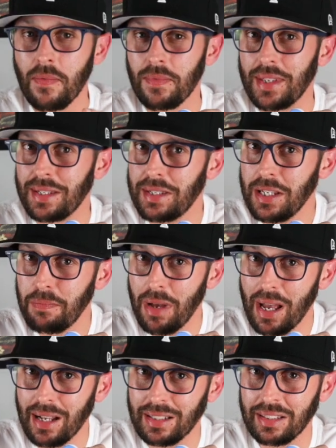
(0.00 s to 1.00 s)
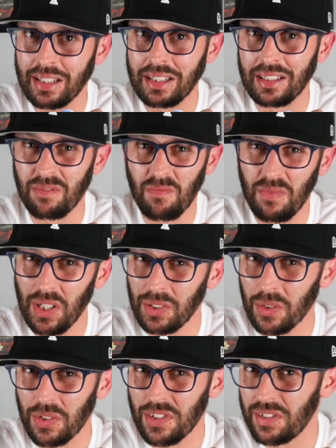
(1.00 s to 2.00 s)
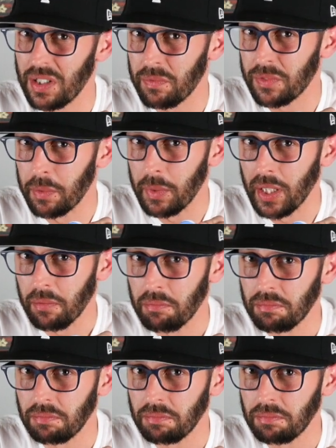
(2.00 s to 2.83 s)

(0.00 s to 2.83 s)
the D-pad can feel a little stiff to me.